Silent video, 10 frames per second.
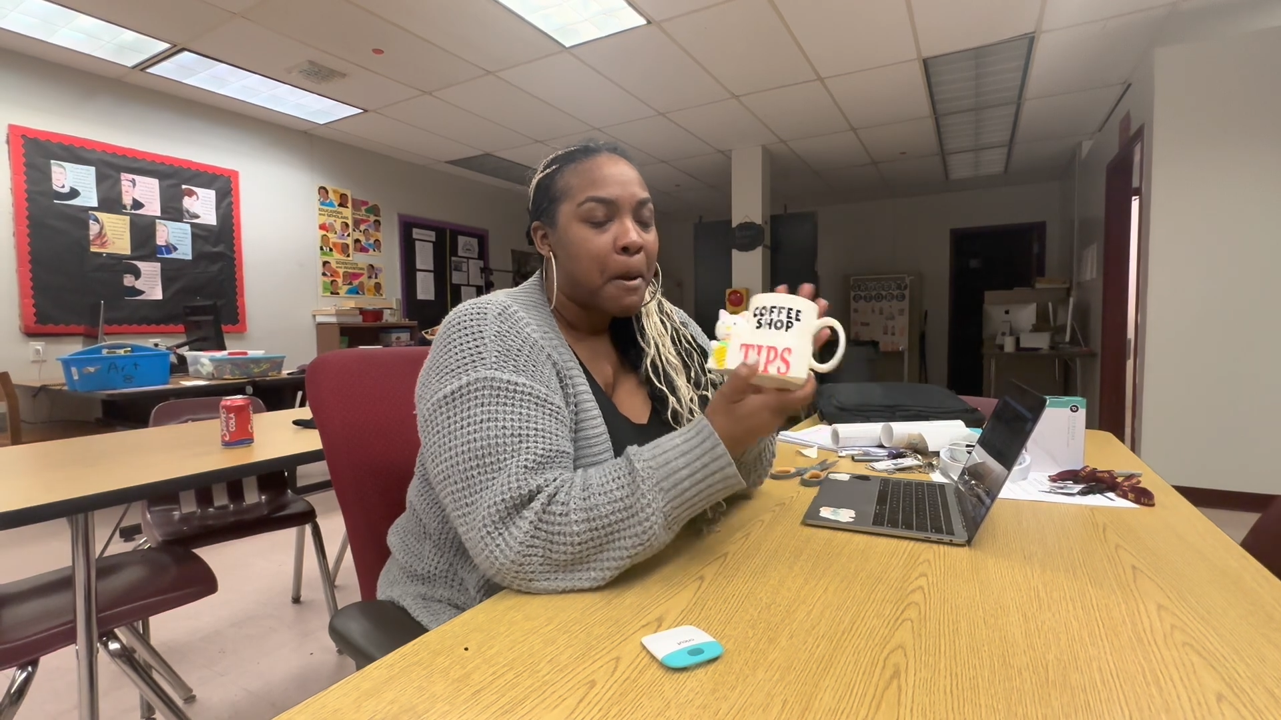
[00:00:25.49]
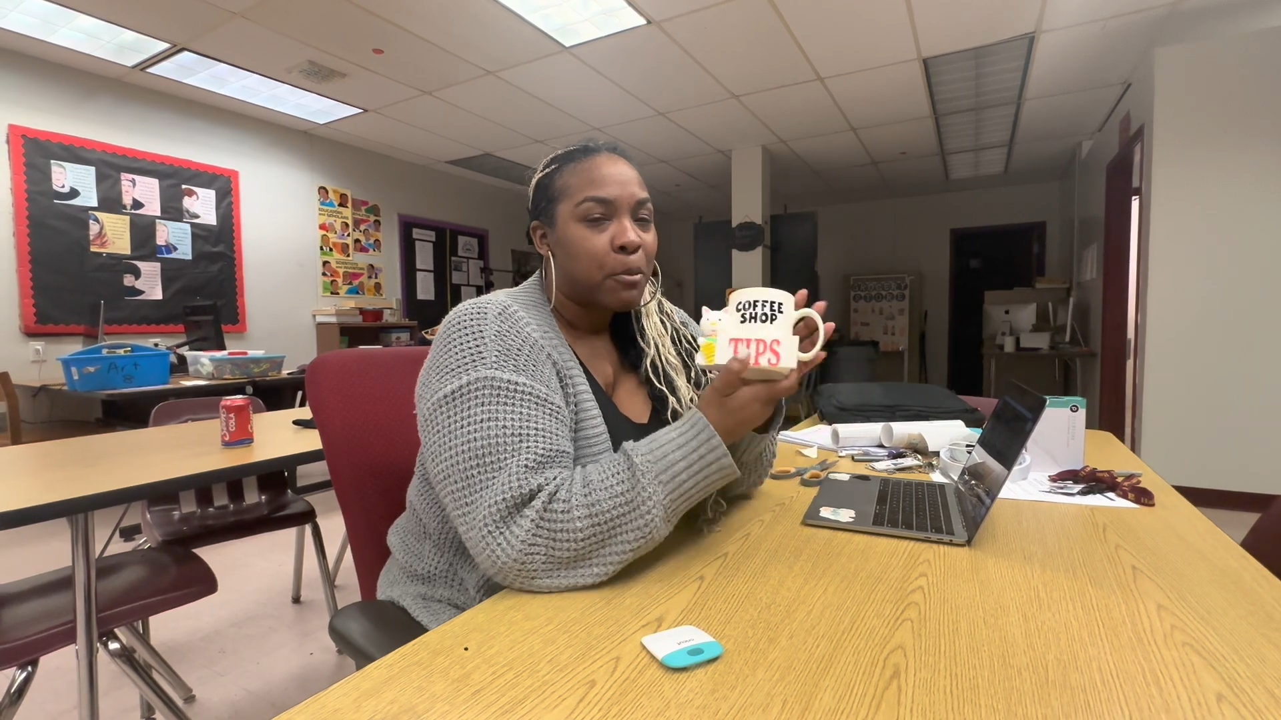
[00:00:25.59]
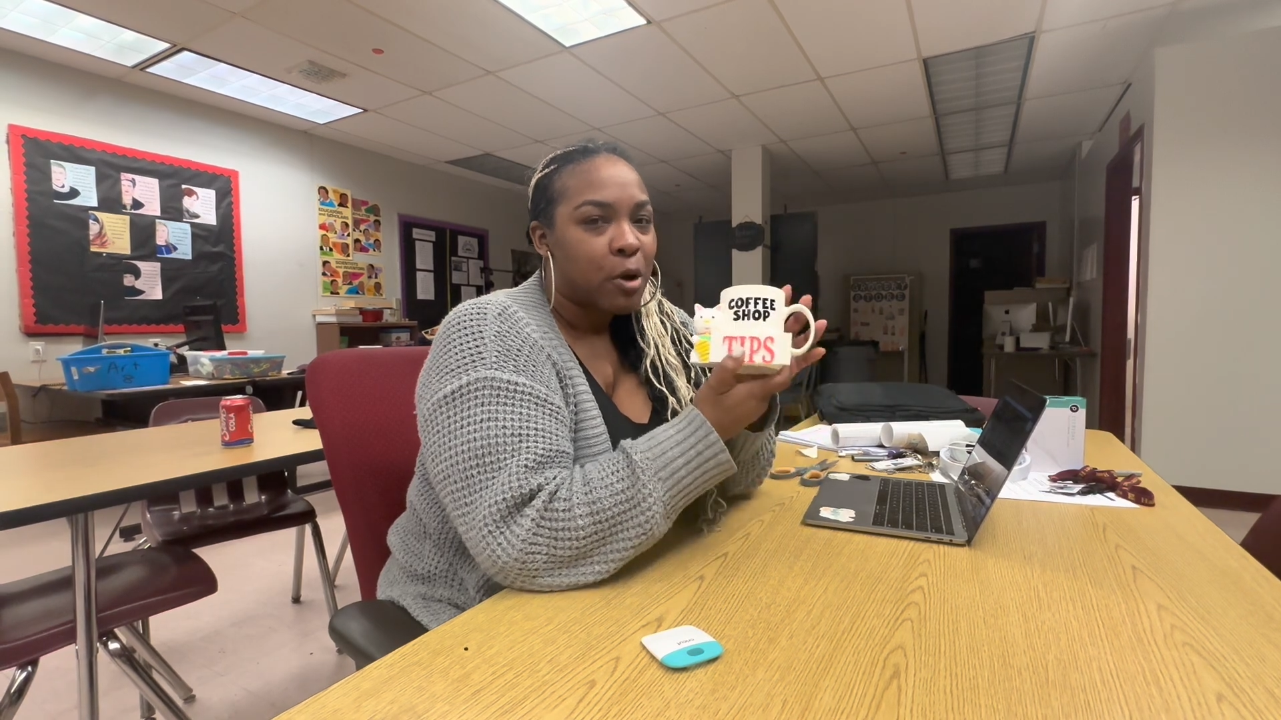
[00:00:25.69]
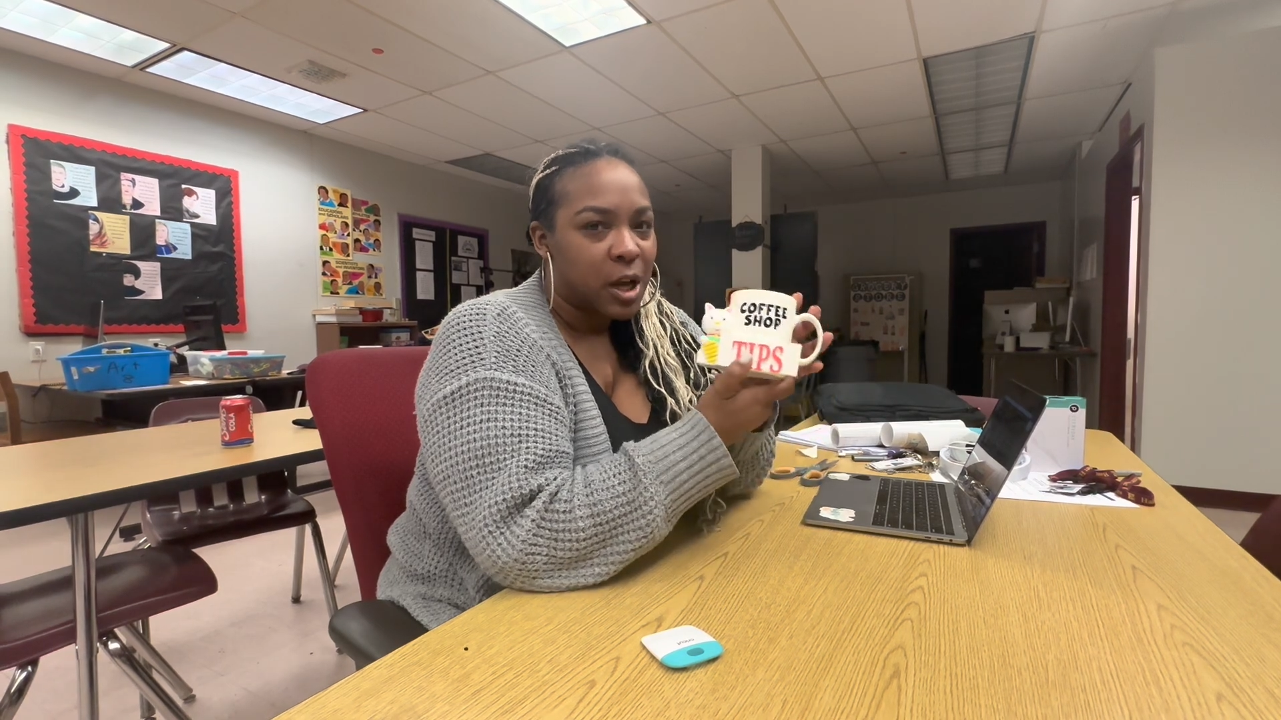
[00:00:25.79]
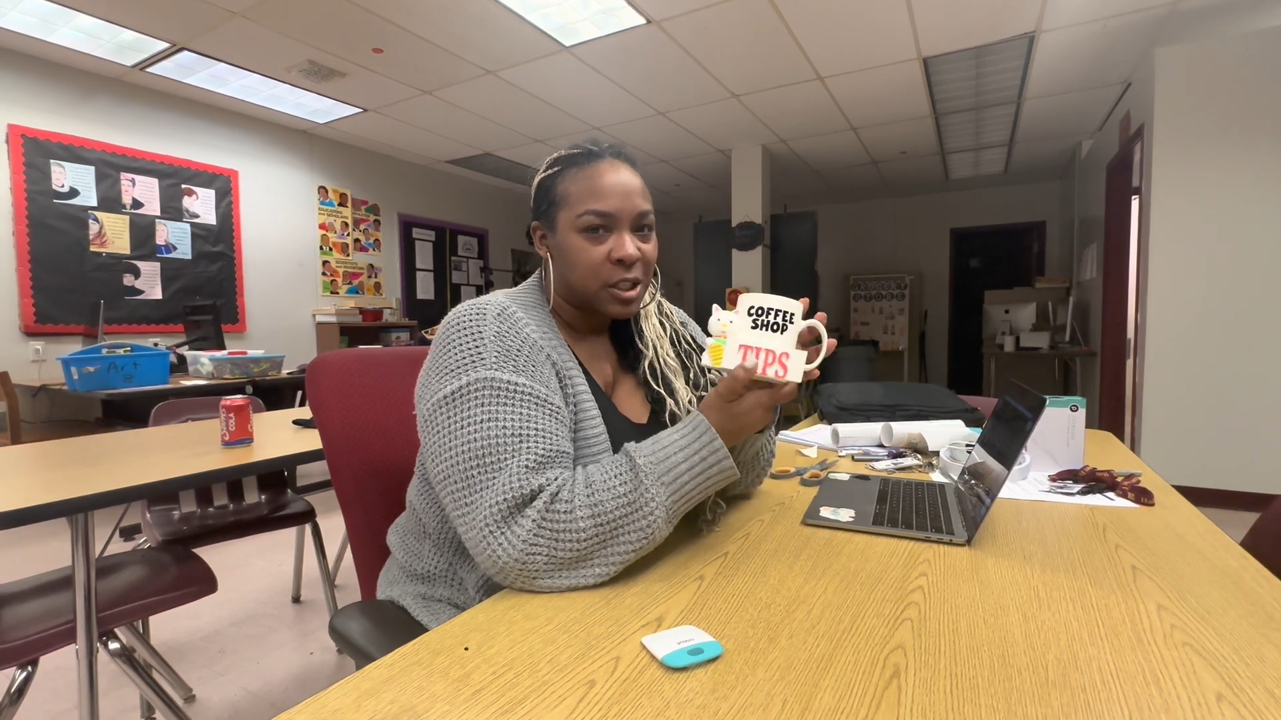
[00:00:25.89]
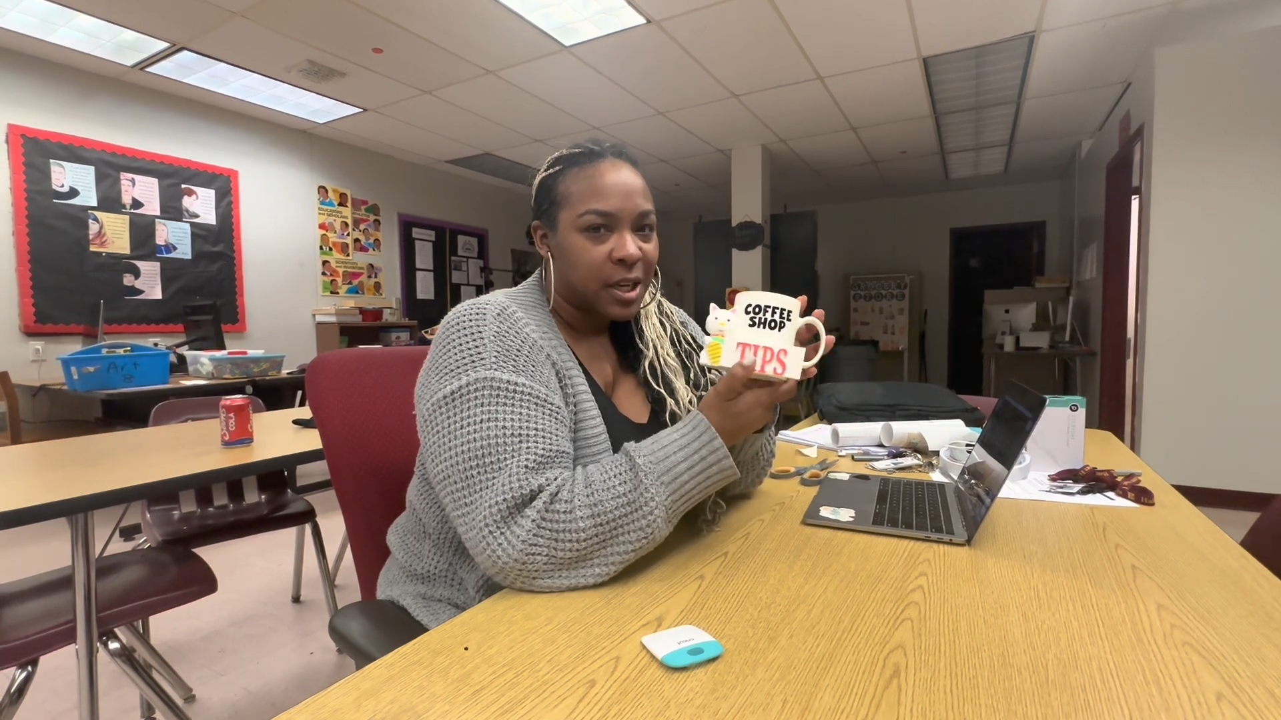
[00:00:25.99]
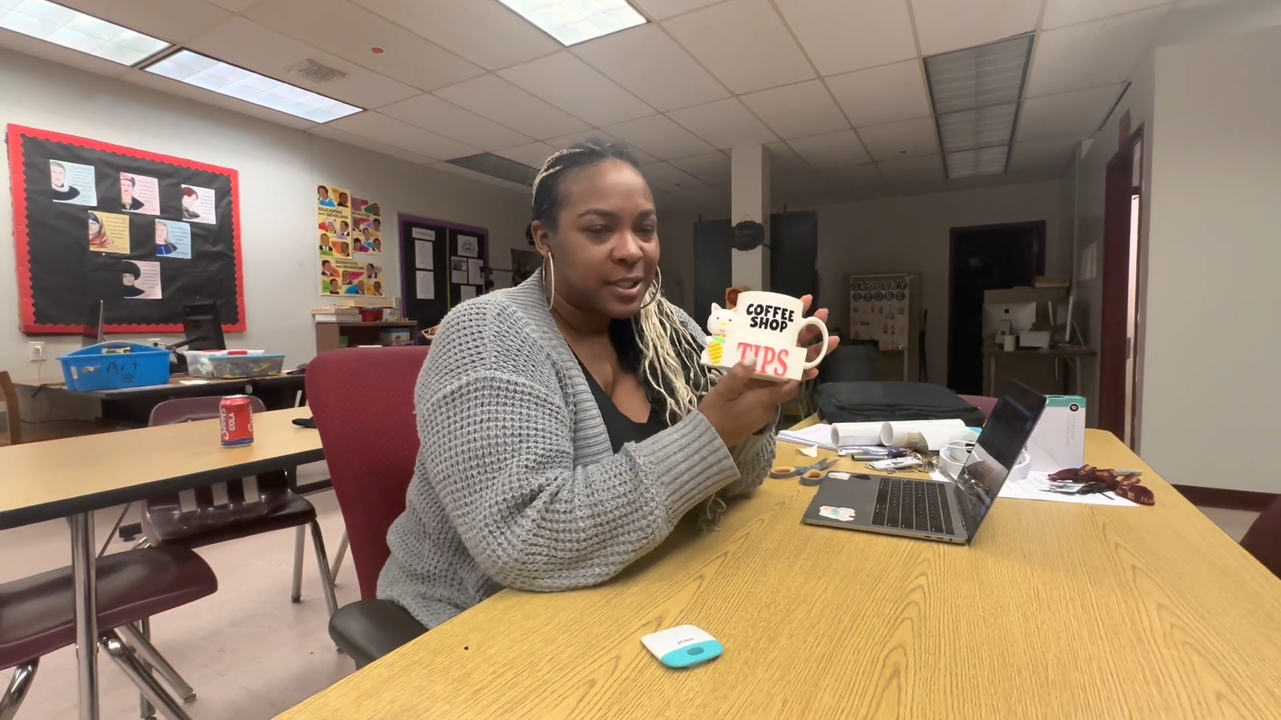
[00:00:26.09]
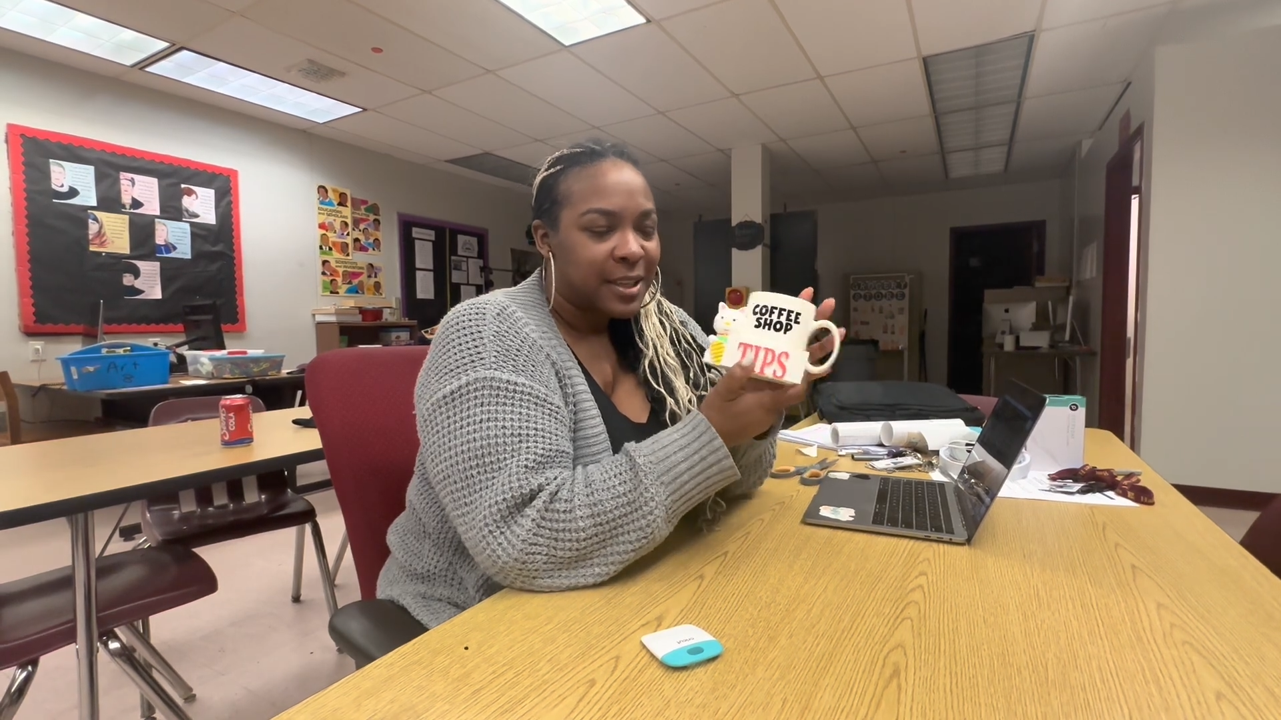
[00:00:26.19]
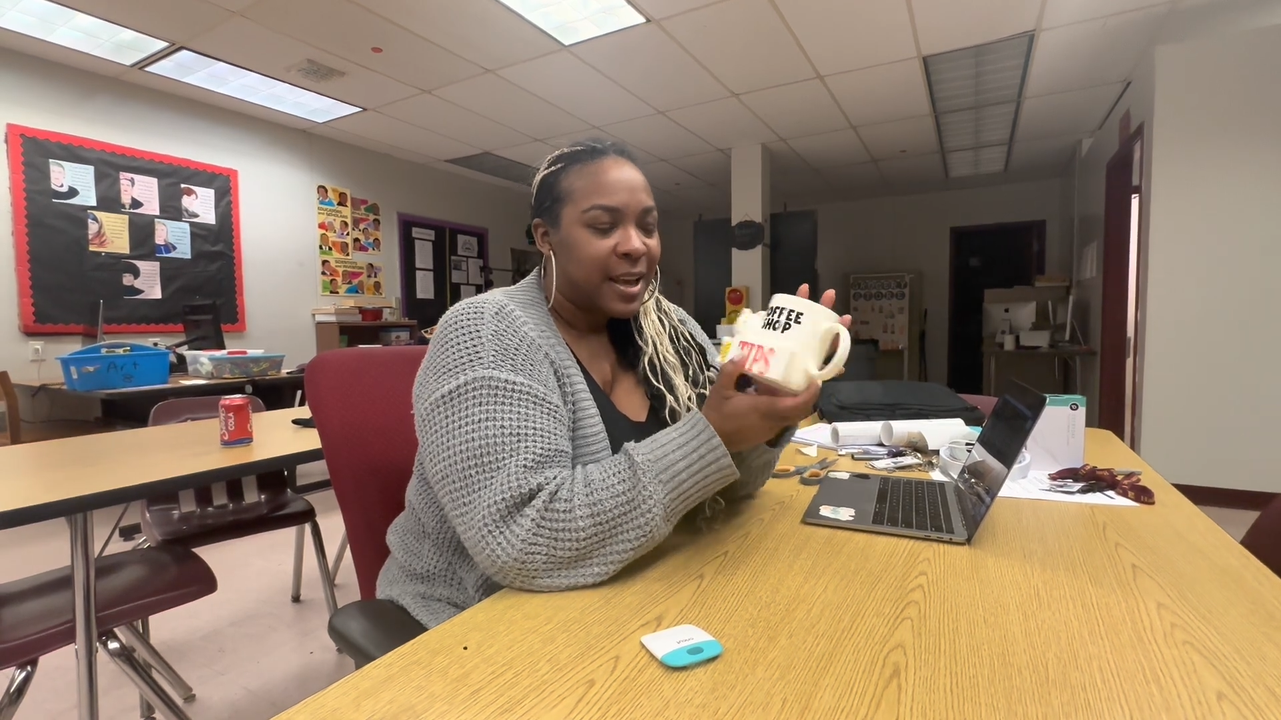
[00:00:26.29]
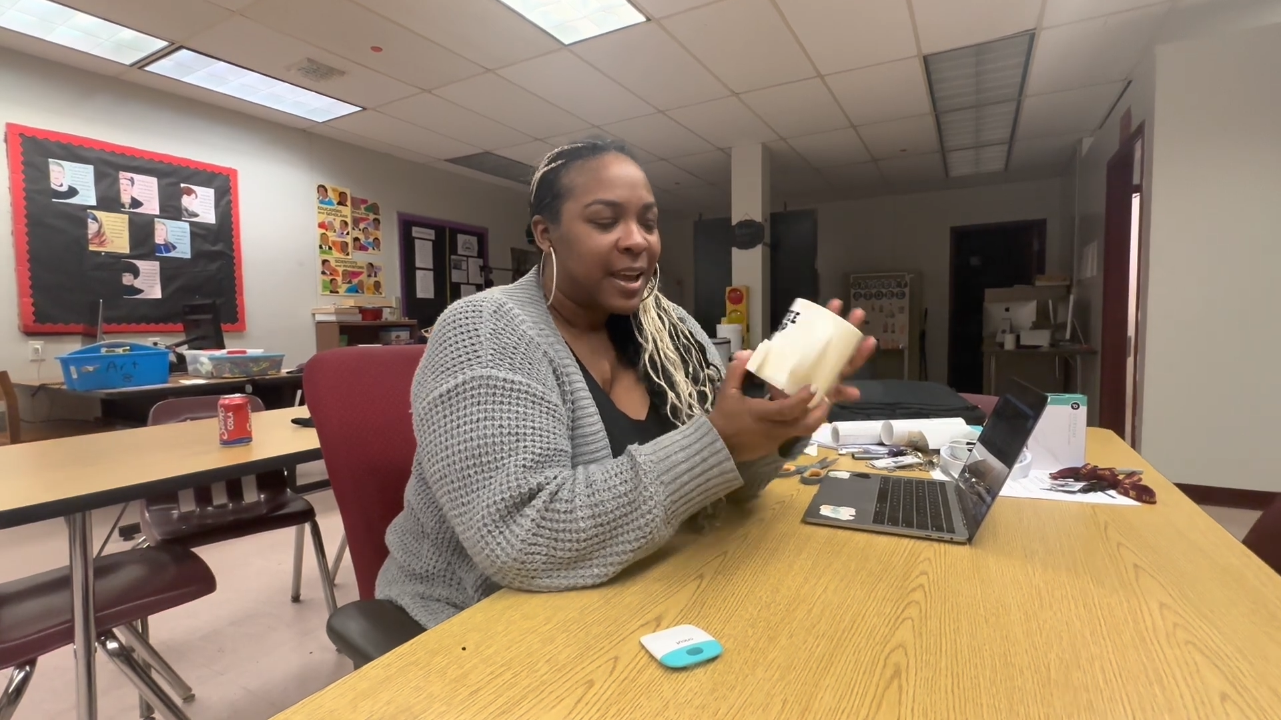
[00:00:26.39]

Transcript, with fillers: project